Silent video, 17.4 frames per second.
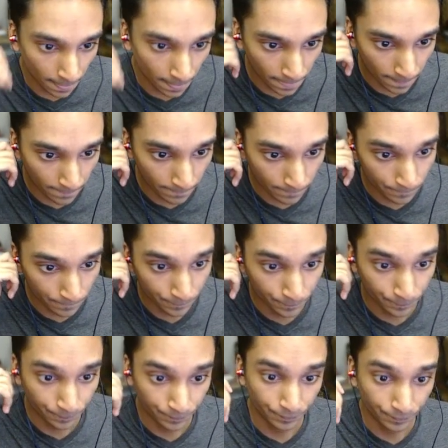
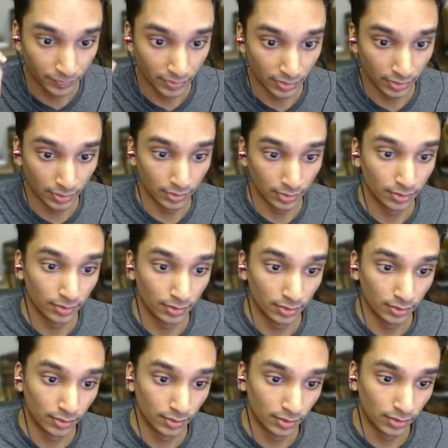
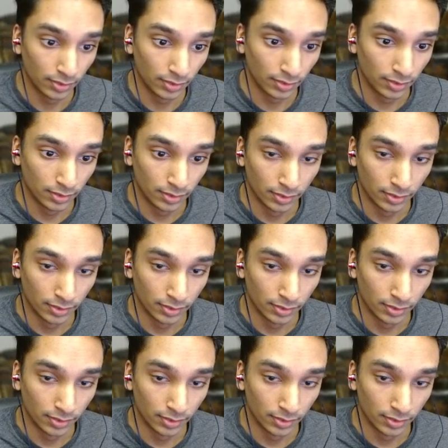[no speech]